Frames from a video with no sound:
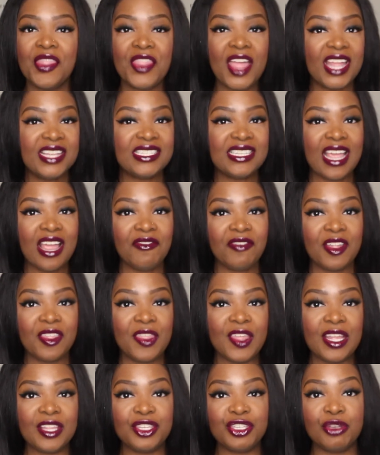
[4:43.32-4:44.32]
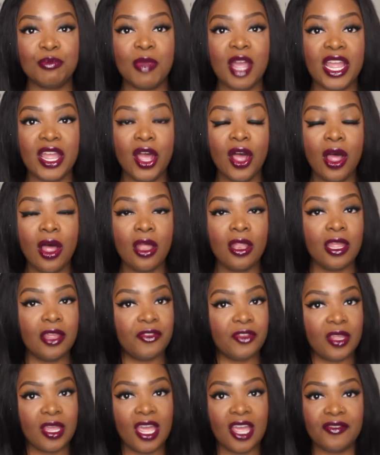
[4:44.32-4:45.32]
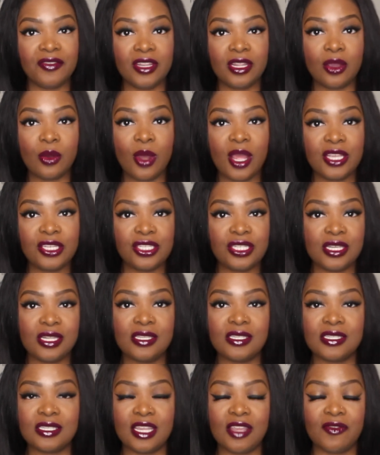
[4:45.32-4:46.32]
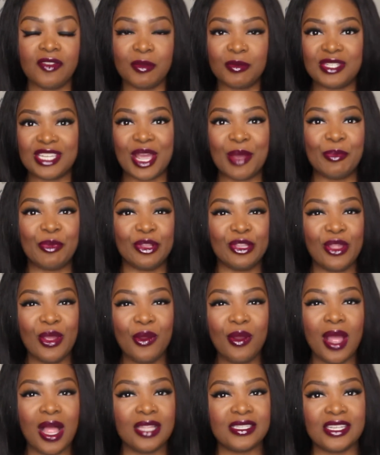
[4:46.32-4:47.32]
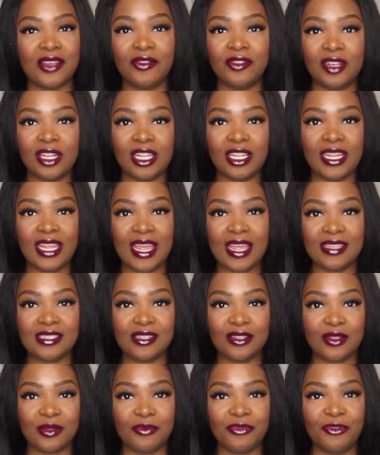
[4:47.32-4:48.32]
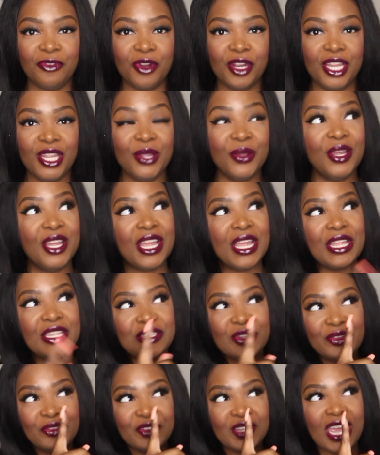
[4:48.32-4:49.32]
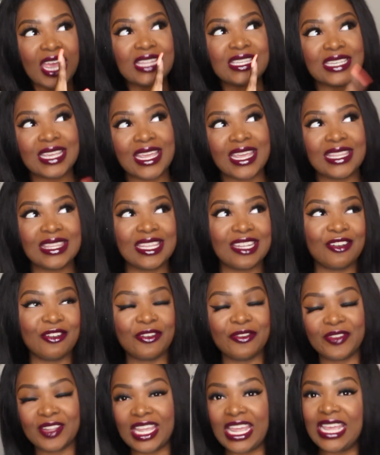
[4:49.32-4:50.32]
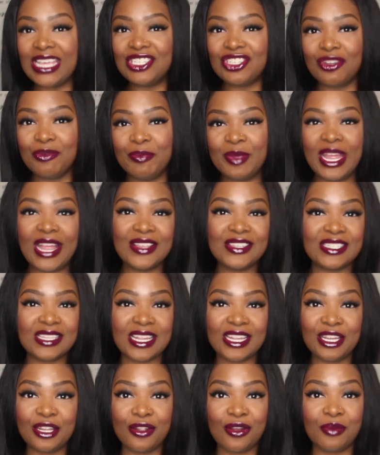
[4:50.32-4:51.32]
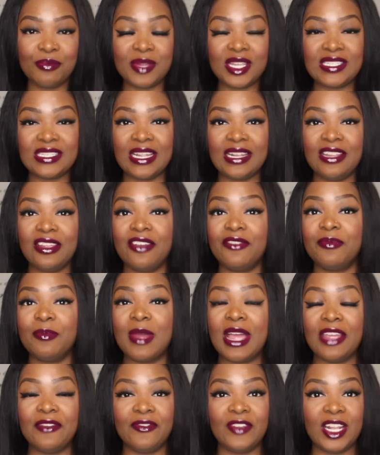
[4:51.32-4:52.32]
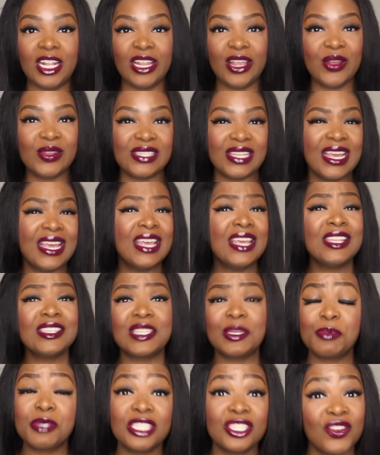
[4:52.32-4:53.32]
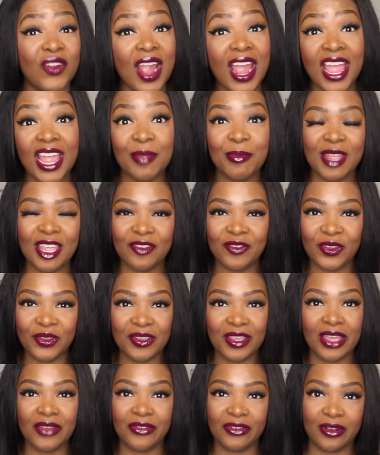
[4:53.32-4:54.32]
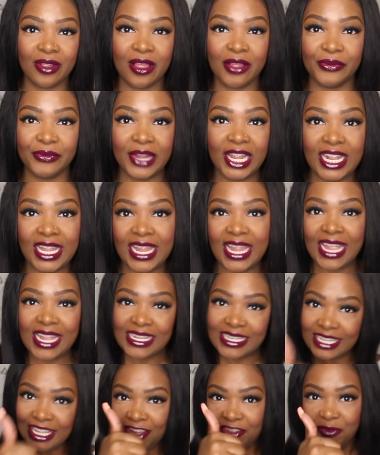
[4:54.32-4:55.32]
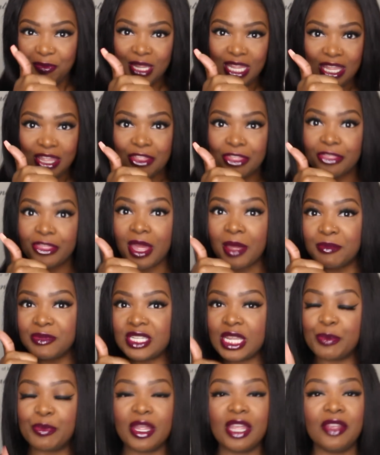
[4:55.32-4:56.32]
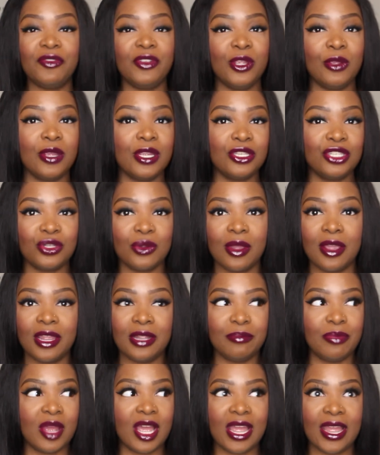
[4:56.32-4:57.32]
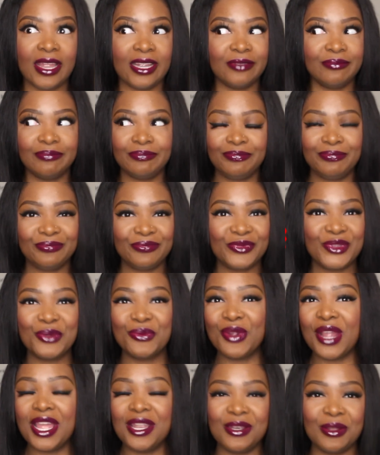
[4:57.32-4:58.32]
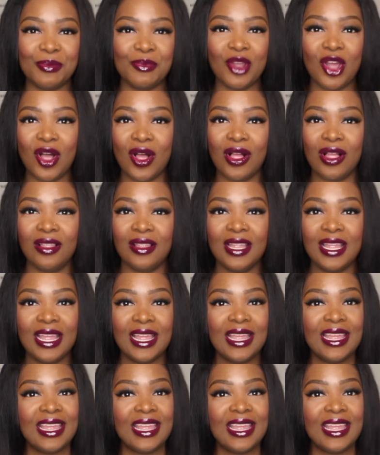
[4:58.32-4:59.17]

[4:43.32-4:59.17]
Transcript: That's everything to my haul. If you have any questions, leave them down below. I'll definitely answer them for you. Don't forget to hit the notification bell so that you don't miss any of my videos. Subscribe if you haven't already, and give me a thumbs up if you enjoyed my random haul.